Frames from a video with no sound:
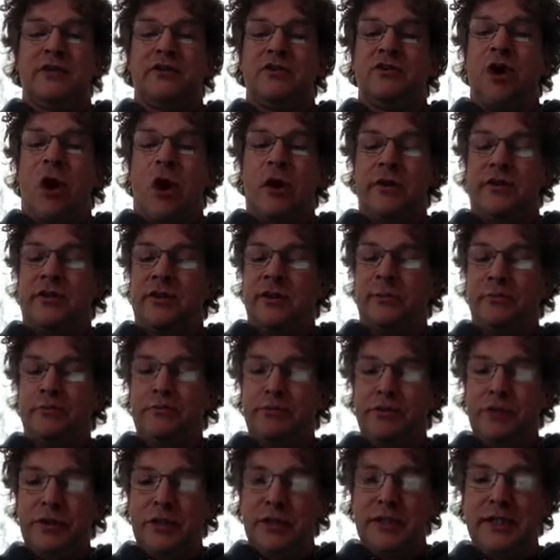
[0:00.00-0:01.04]
Not
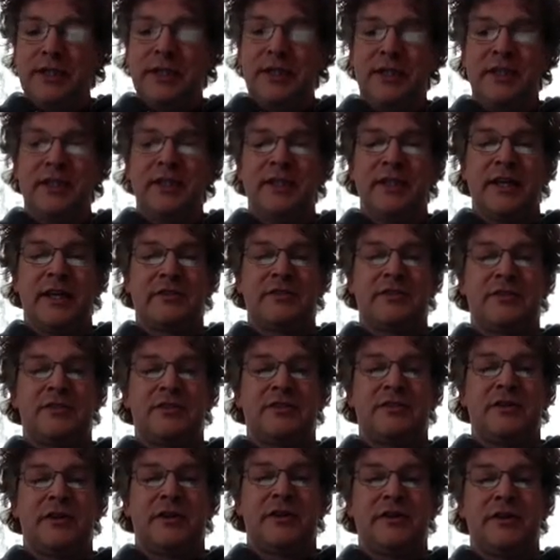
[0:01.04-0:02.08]
completely
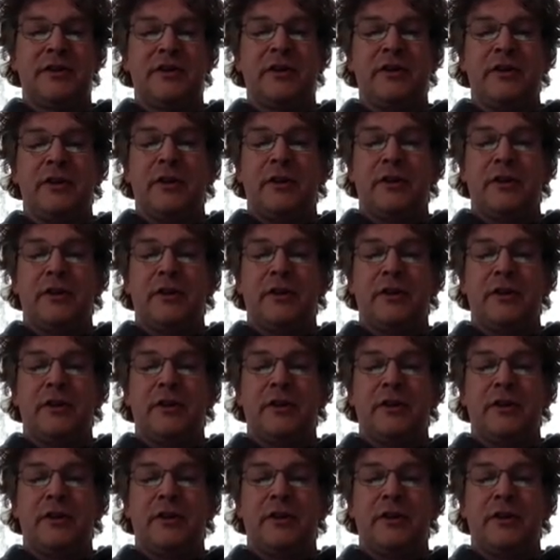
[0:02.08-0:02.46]
necessary,